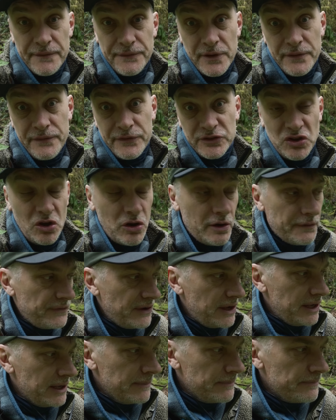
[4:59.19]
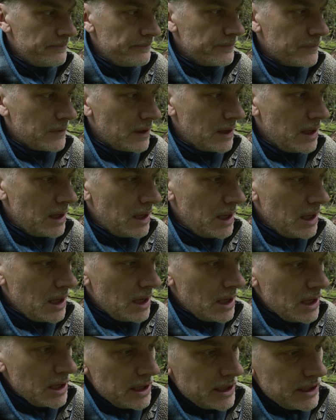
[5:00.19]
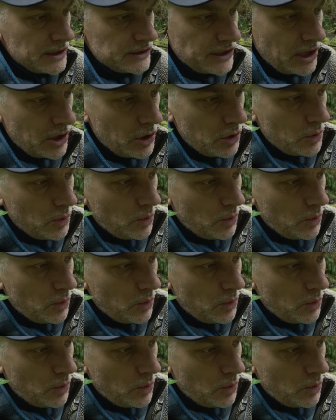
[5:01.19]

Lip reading: for photography. So